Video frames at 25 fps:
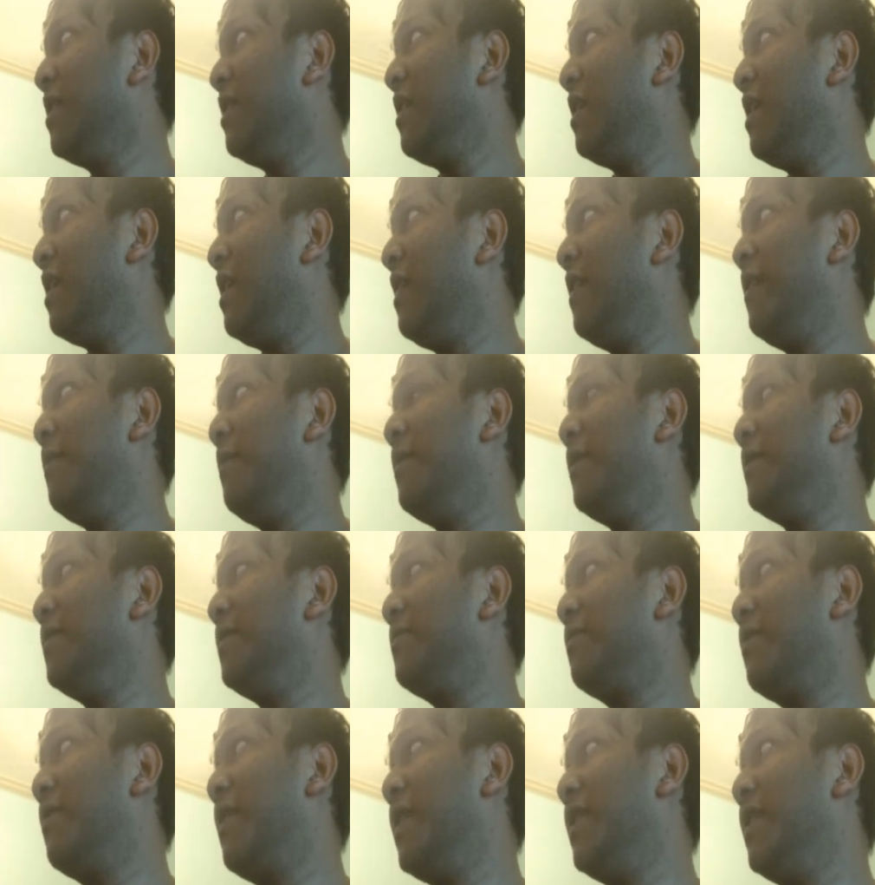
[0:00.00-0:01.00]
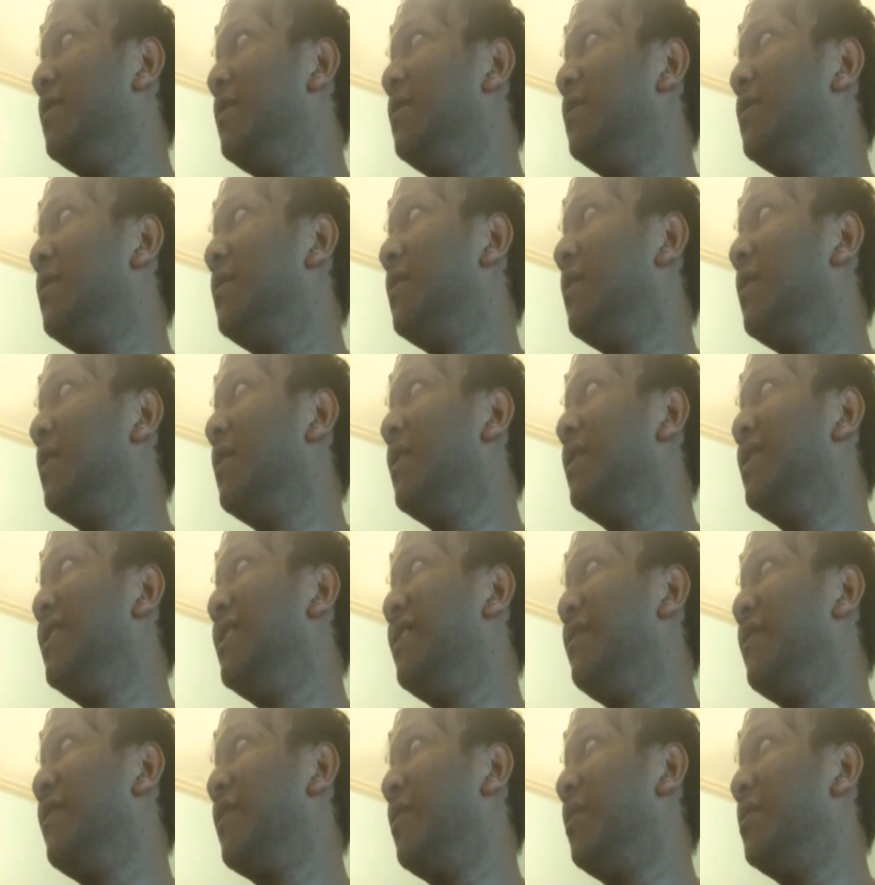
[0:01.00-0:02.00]
limitless range,
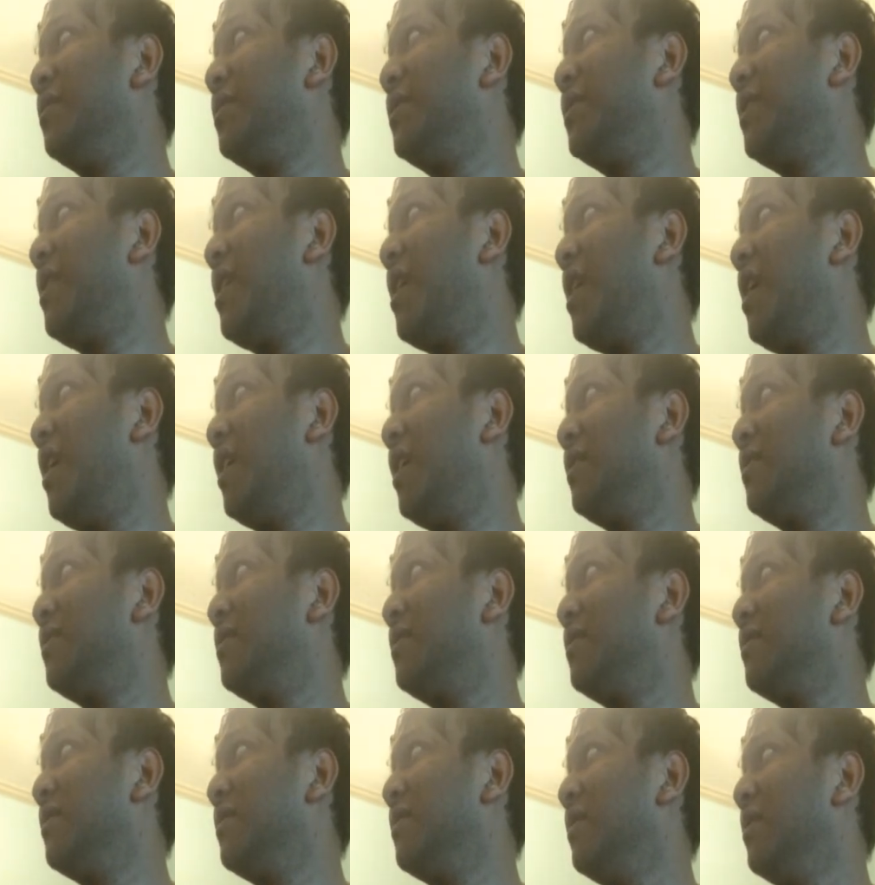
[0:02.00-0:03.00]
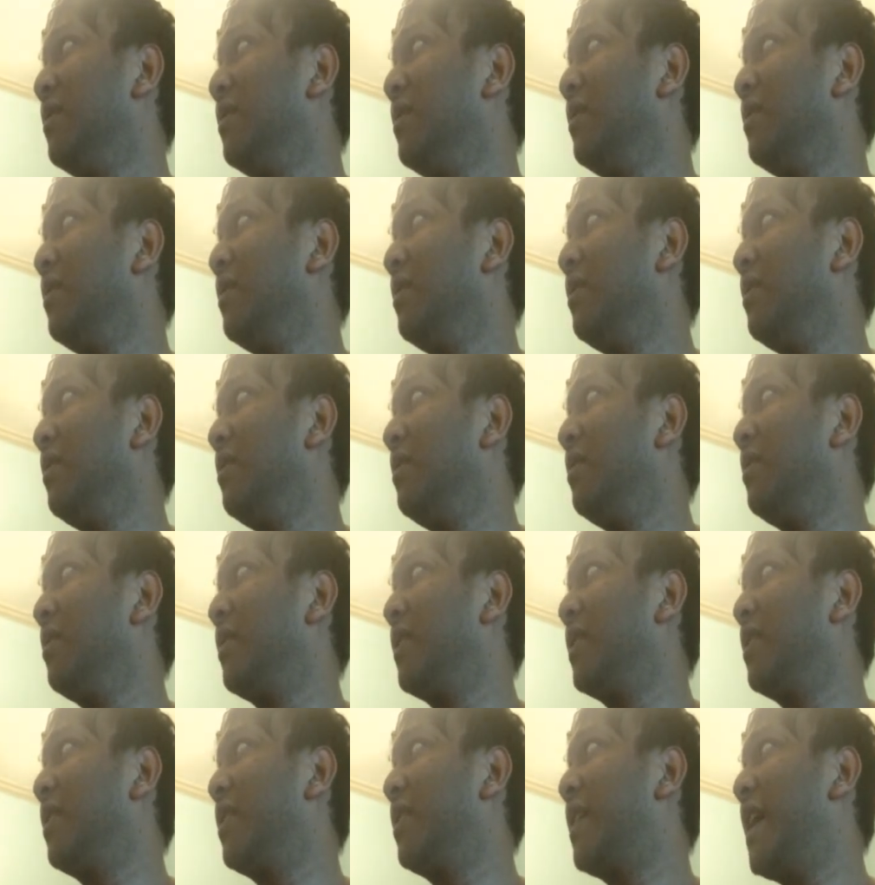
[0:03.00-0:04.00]
difficult shots,
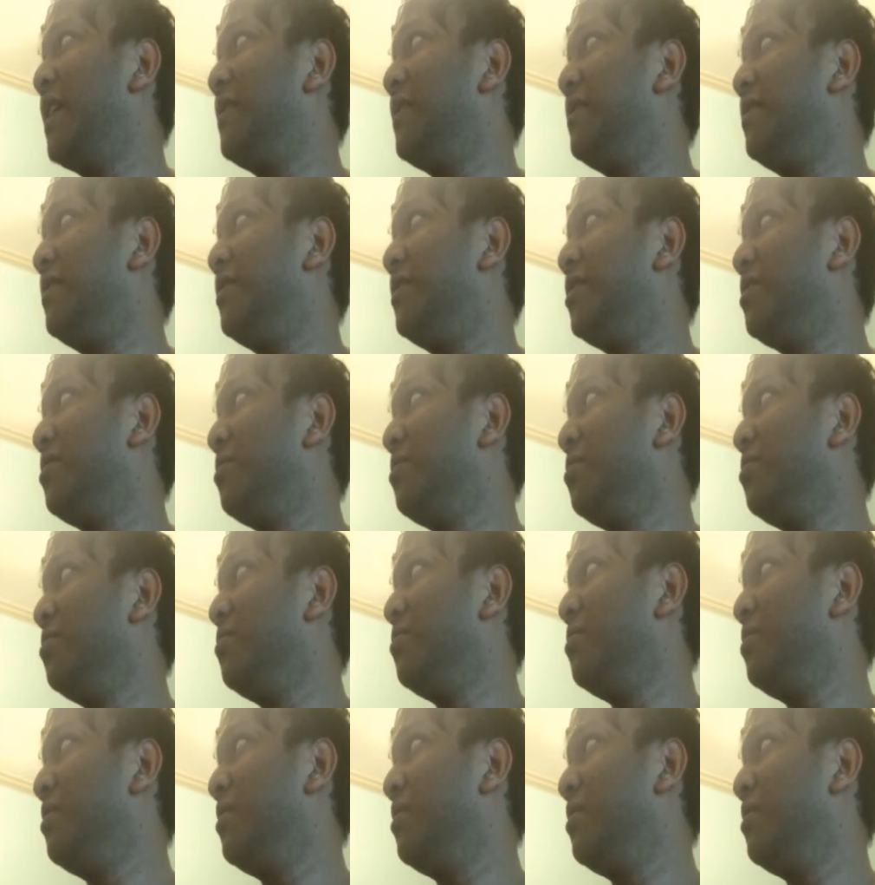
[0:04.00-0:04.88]
catch and shoot,